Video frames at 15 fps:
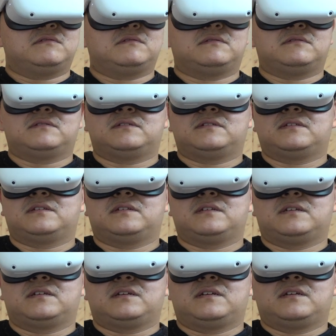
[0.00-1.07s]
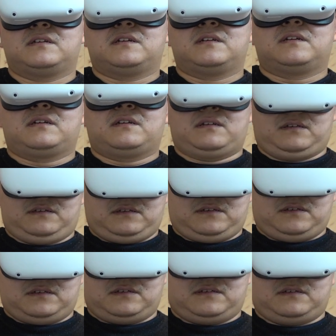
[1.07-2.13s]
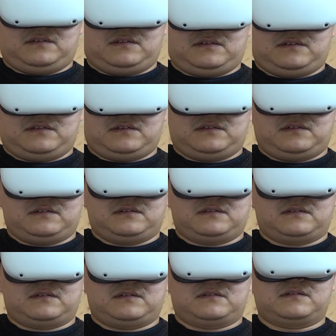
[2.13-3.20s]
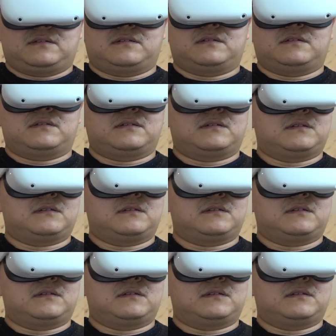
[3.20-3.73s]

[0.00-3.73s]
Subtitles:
(silence)